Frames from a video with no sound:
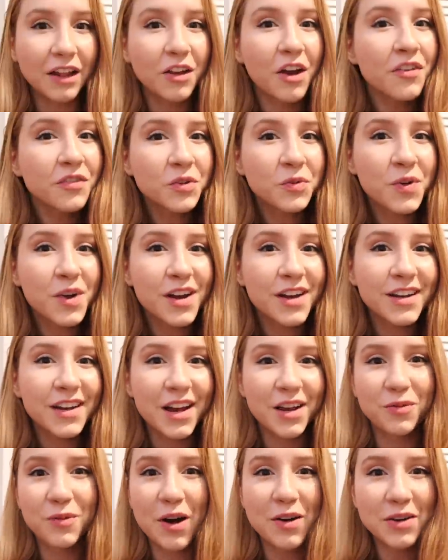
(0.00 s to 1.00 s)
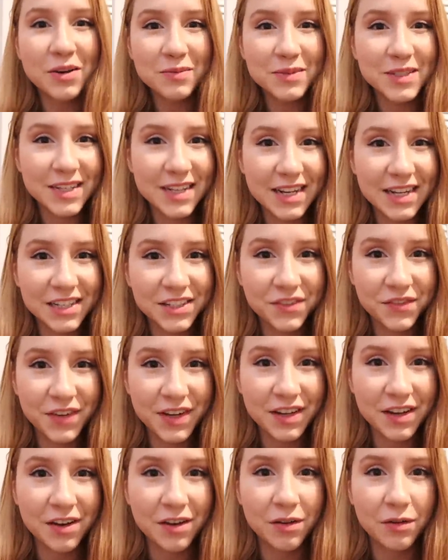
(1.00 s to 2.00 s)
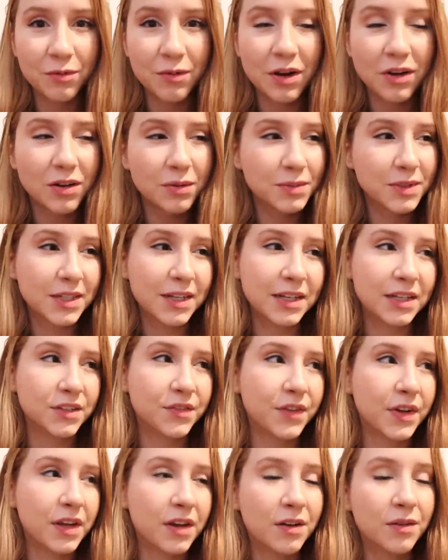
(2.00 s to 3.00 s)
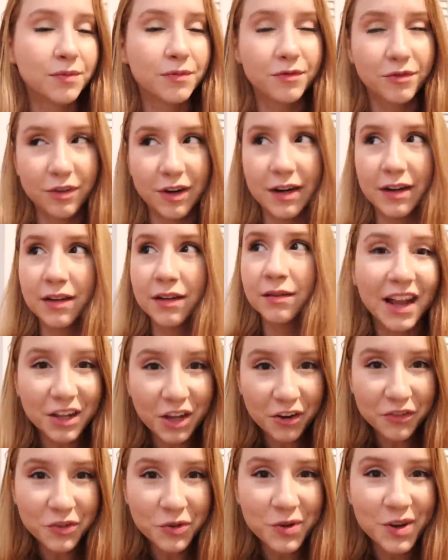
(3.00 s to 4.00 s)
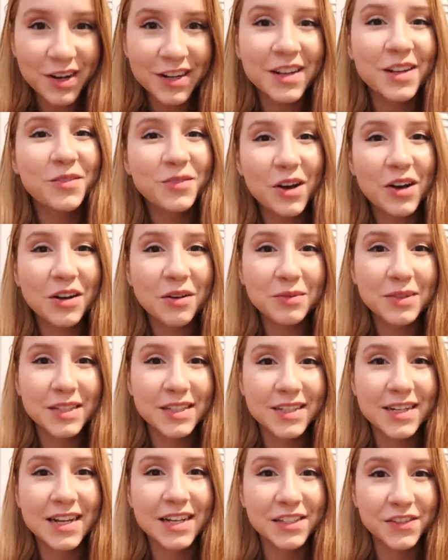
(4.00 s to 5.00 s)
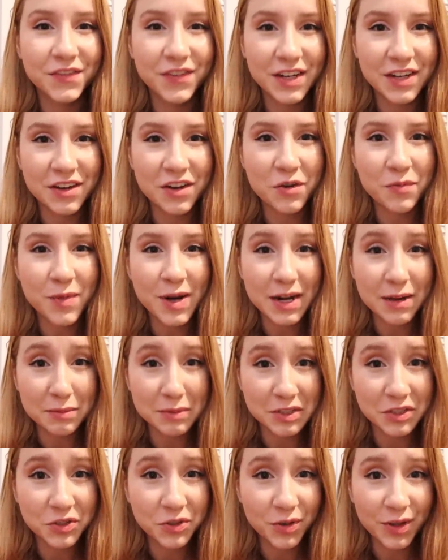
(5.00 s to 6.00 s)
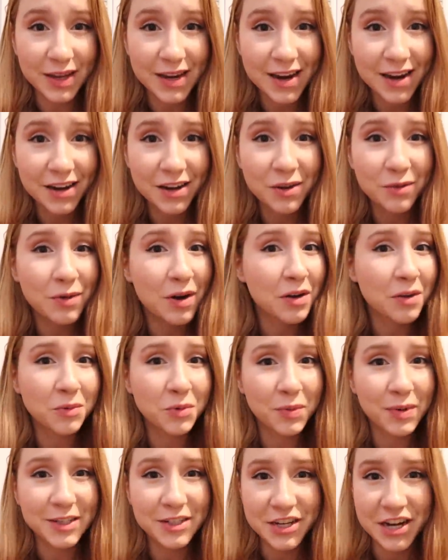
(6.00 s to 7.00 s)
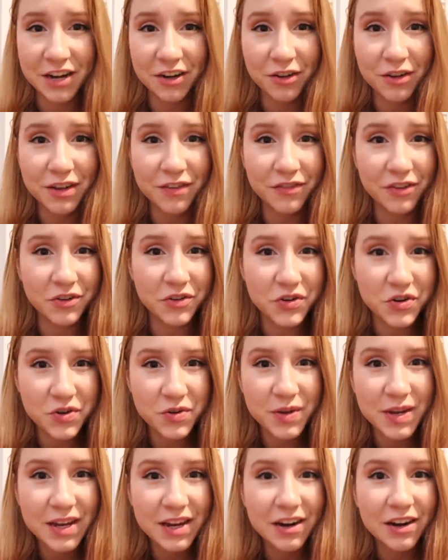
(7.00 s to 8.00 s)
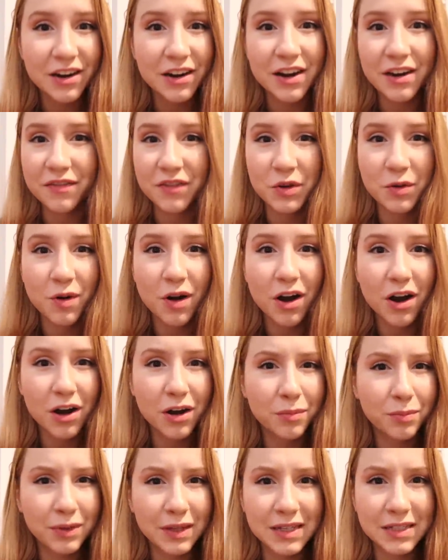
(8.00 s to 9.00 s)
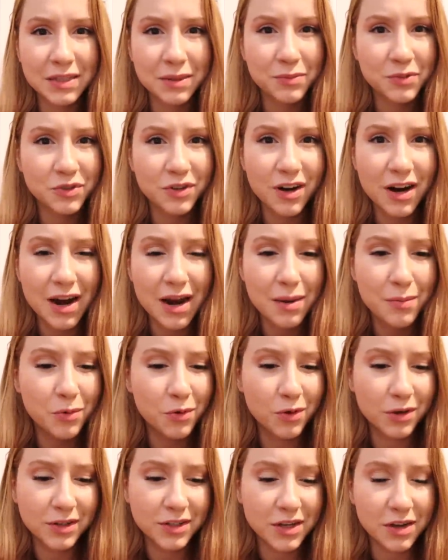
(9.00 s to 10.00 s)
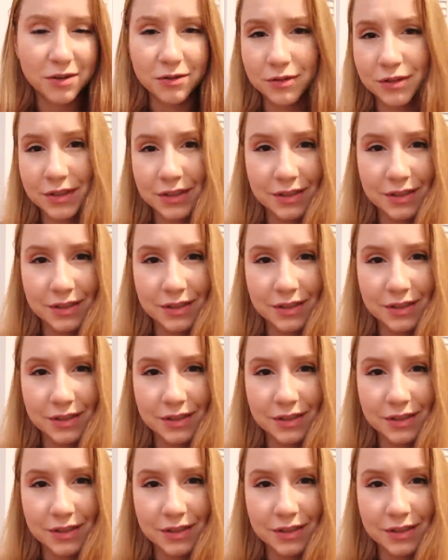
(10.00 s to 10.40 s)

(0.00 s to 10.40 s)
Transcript: Hello everyone and welcome to today's video. Welcome to today's video, frick. Hello everyone and welcome to today's video. My name is Julianna, welcome to my channel. If you're new here, if you are, please subscribe or don't,